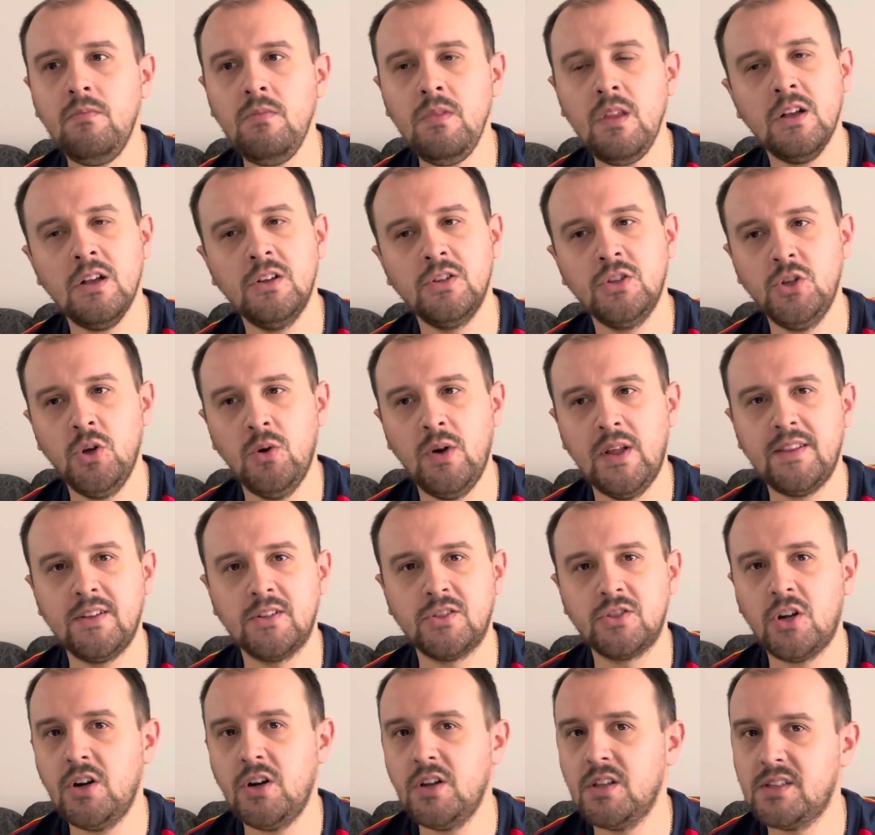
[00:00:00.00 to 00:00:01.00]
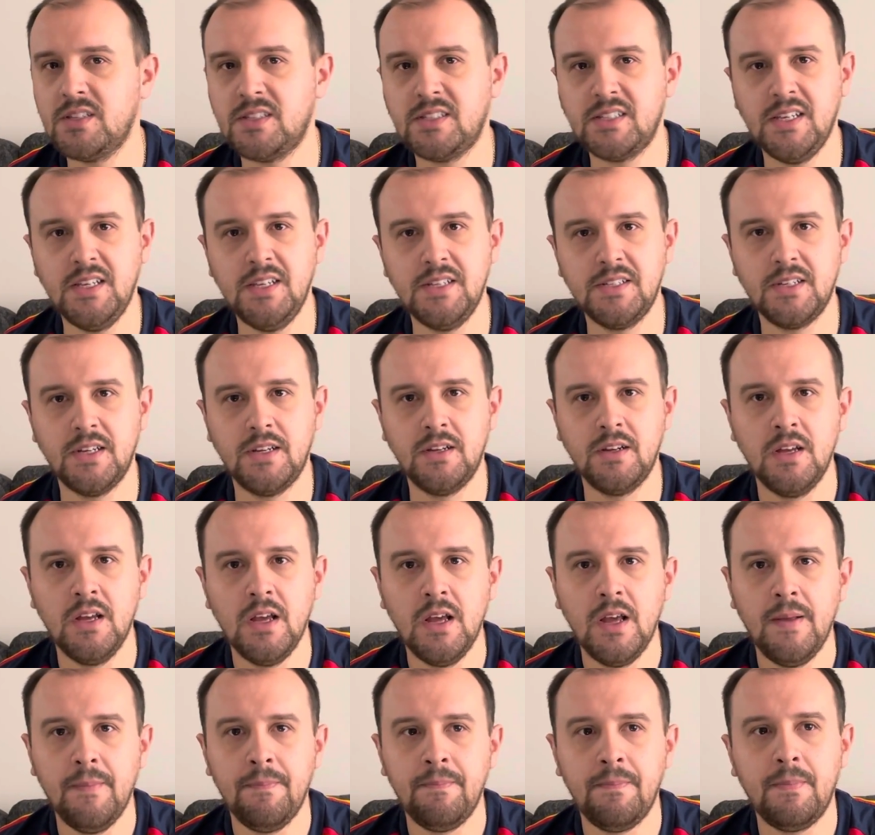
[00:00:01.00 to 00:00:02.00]
So at the start of the season,
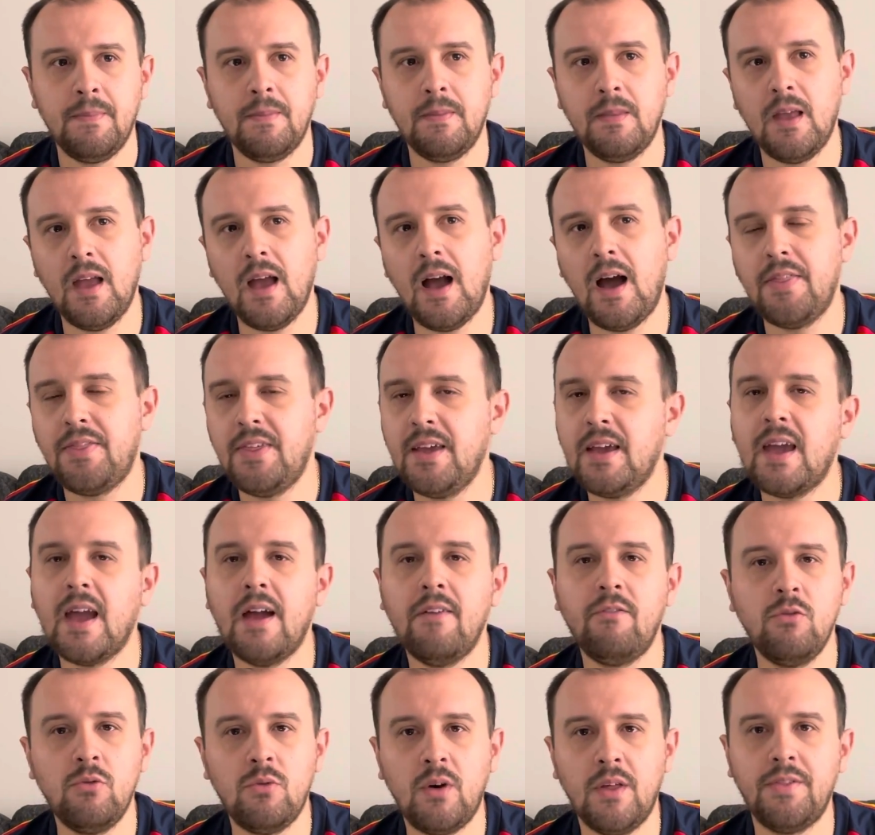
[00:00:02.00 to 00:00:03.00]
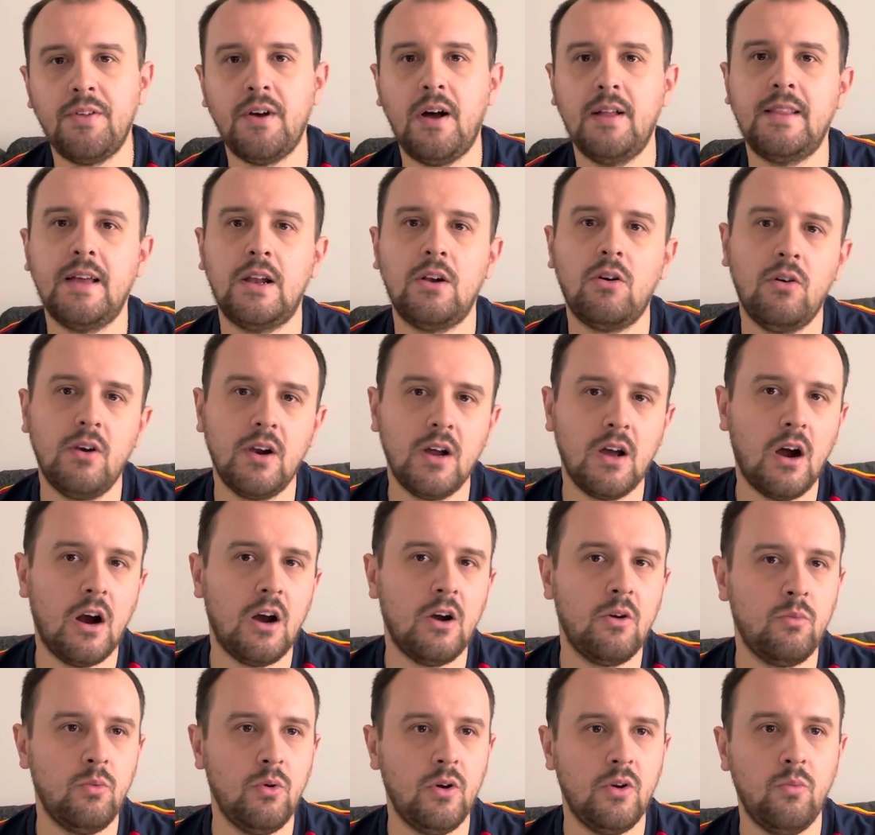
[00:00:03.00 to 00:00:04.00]
I think everyone thought that
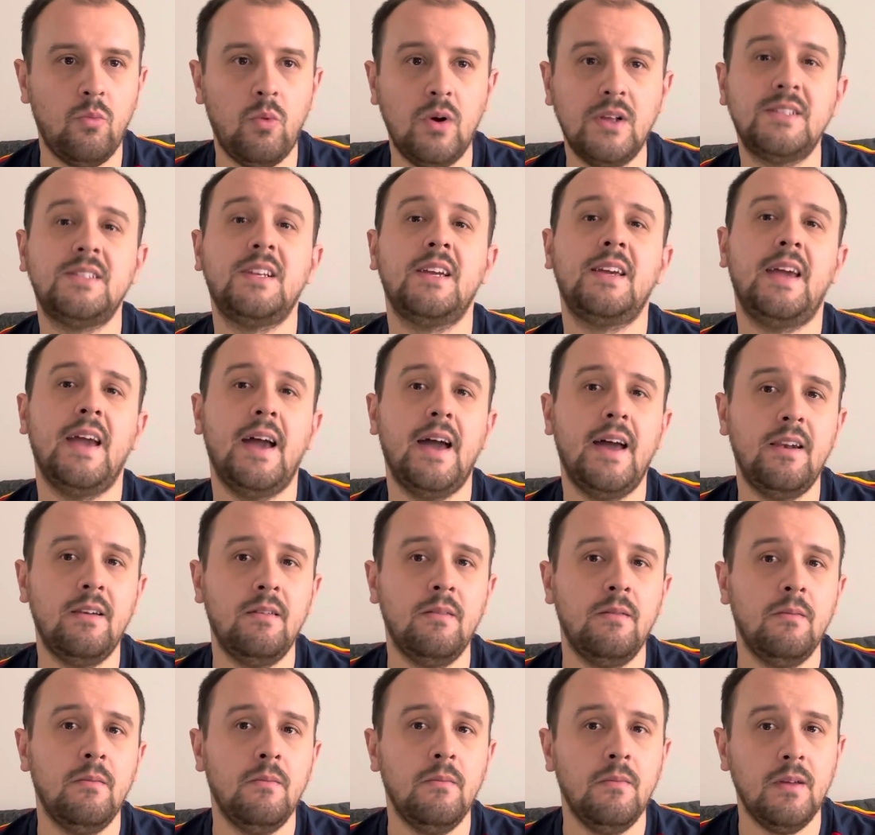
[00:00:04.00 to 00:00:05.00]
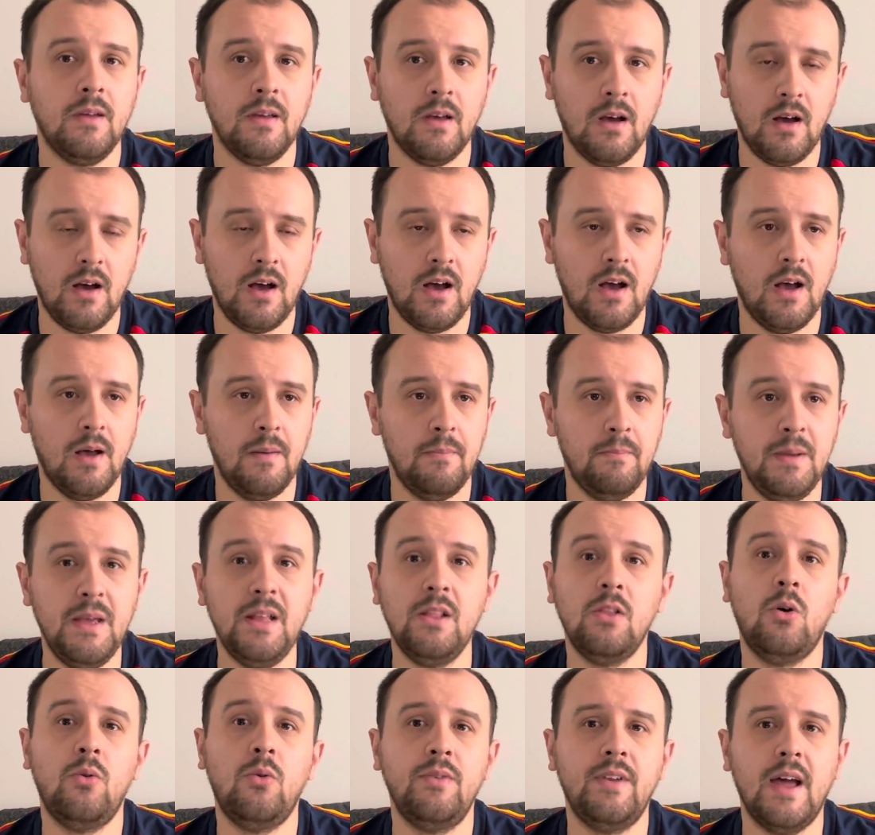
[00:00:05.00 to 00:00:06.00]
Odegaard would once again be
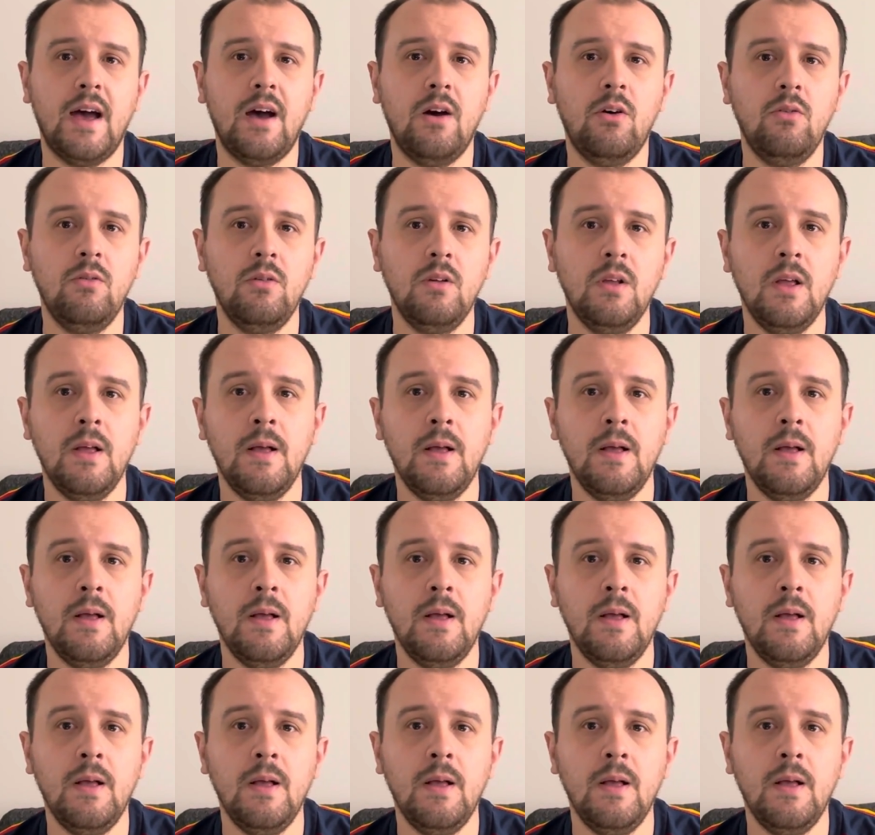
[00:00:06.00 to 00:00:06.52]
loaned out.